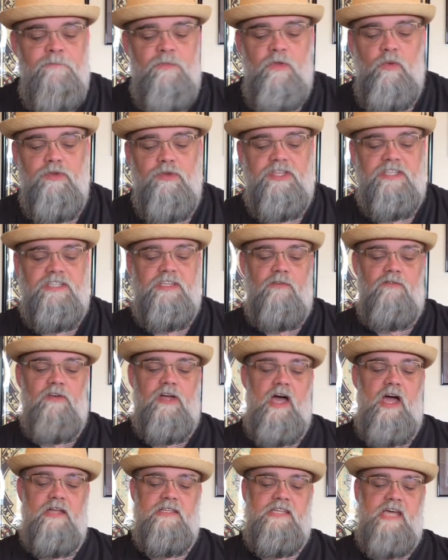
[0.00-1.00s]
With the silver
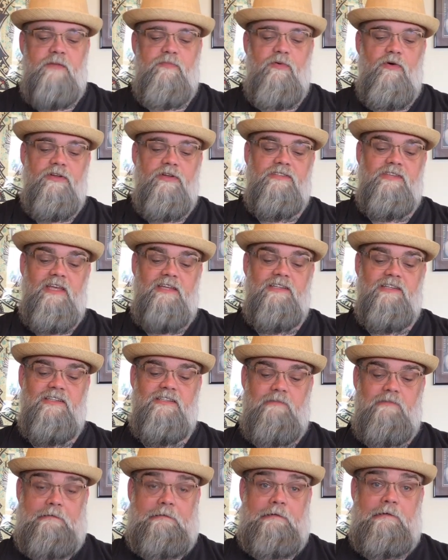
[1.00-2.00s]
contact points,
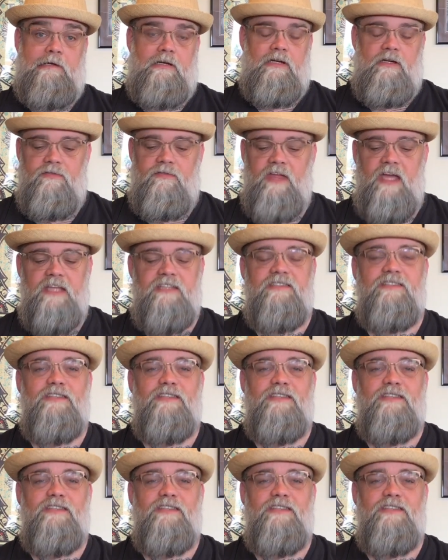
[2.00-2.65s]
they